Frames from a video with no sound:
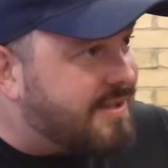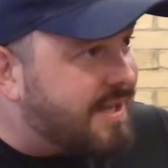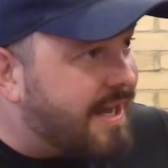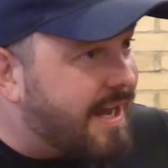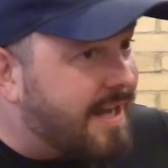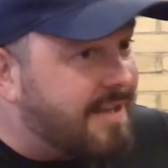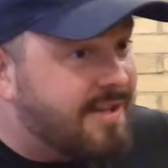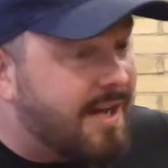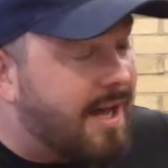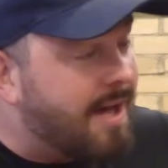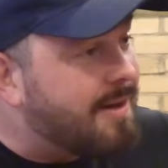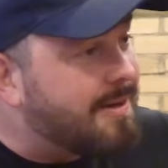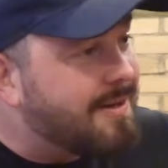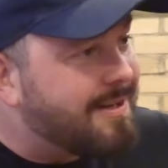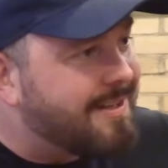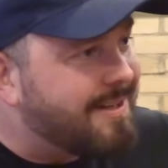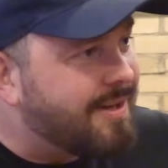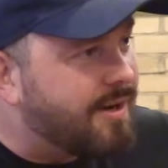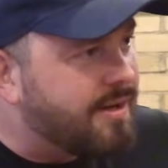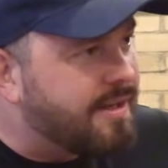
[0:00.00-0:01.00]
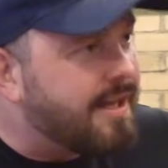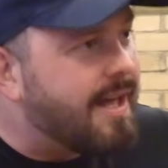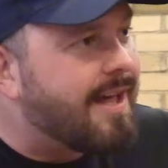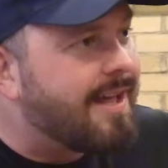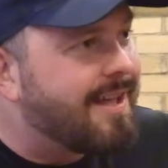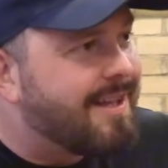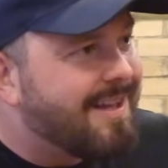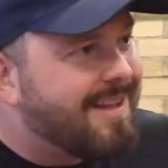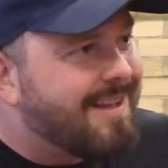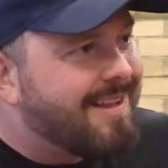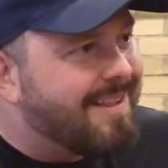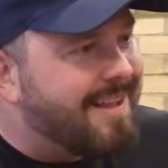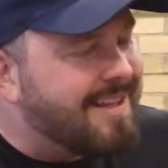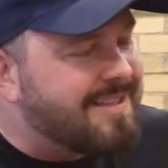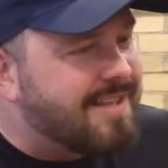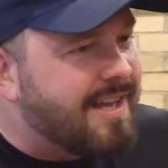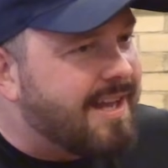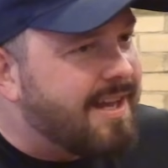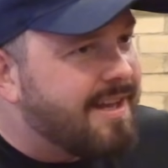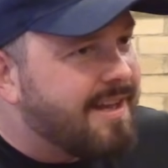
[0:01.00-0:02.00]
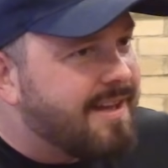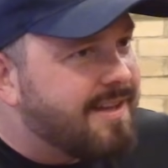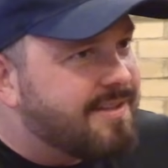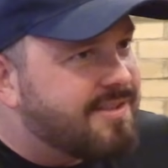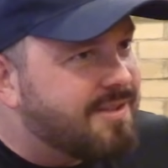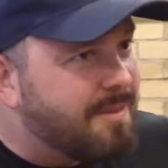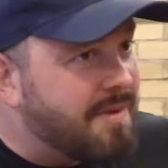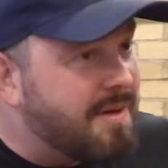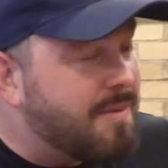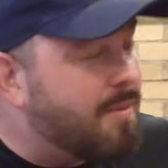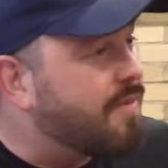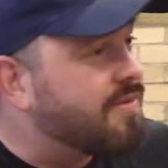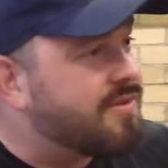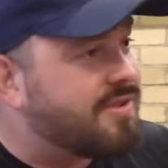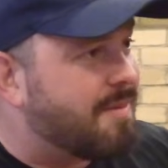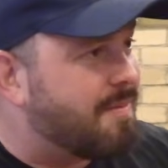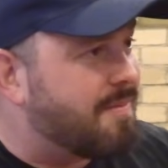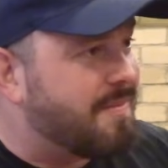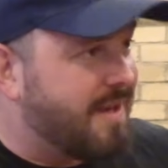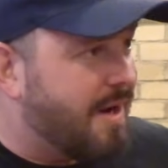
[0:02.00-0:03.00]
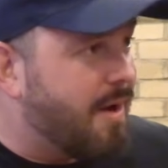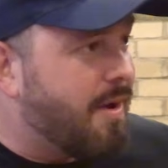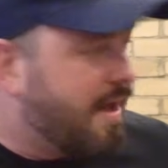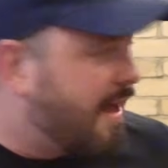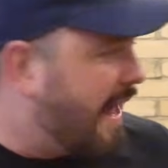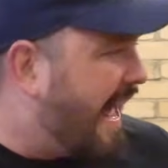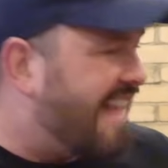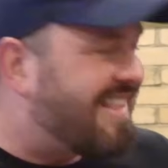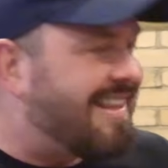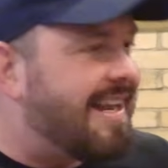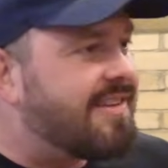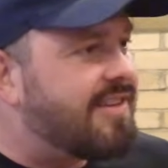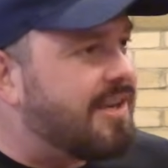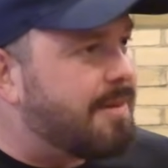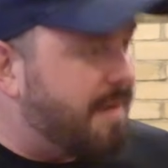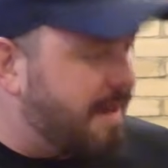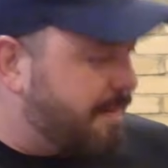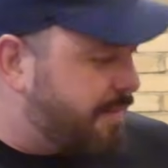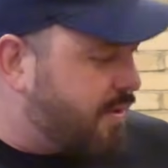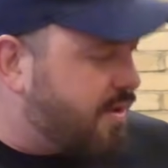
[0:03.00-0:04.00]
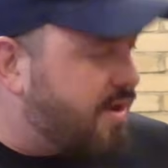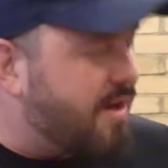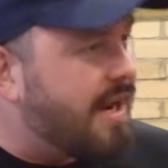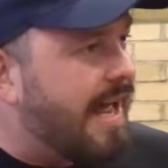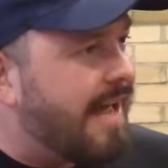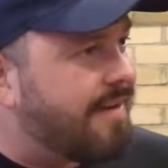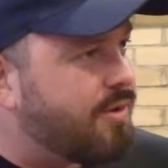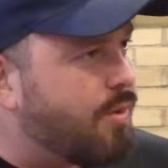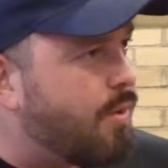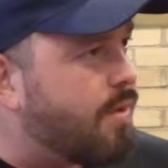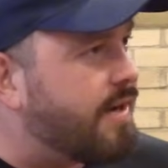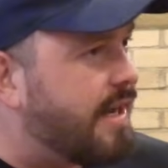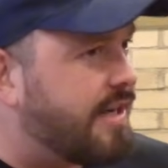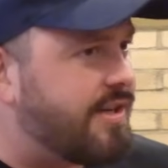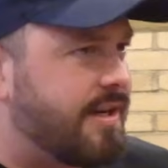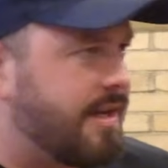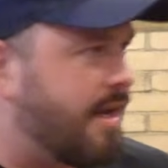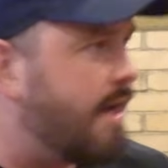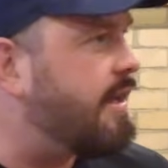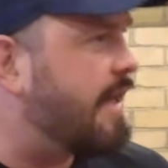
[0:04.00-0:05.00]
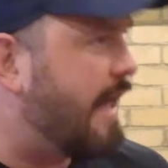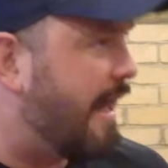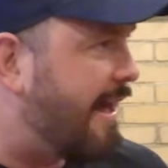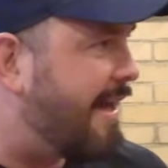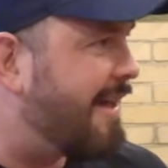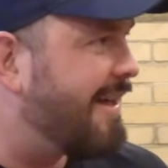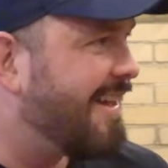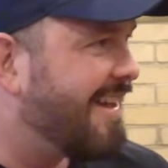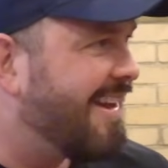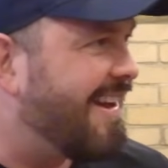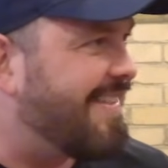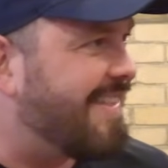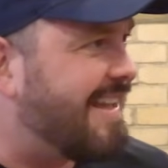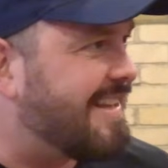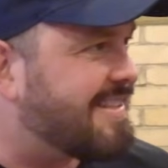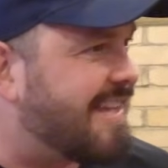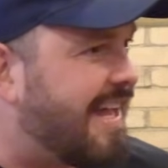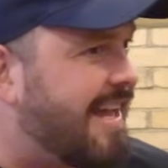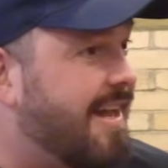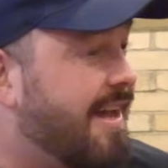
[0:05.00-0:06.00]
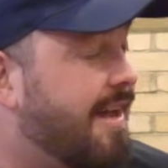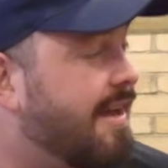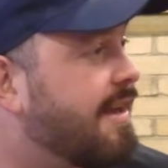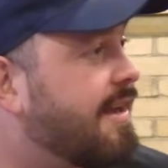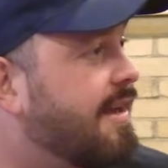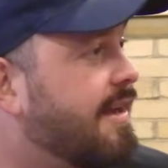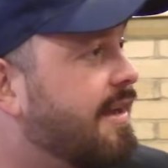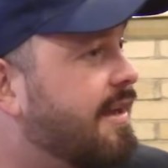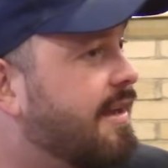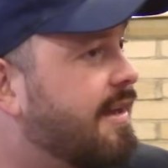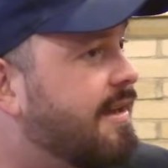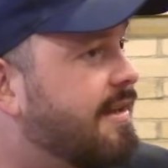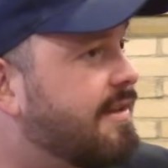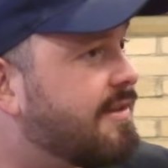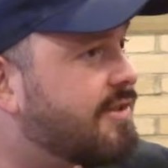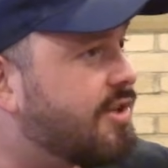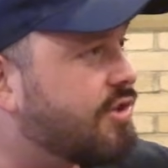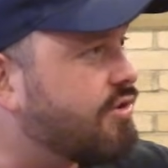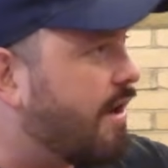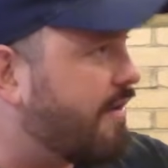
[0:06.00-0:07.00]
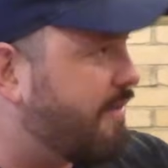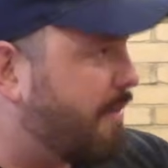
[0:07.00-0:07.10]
"Hey, Tal." You go, "Yeah." They say, "Somebody wants some, athletic people, good hand coordination." You go, "Yeah." And they say, "To drive a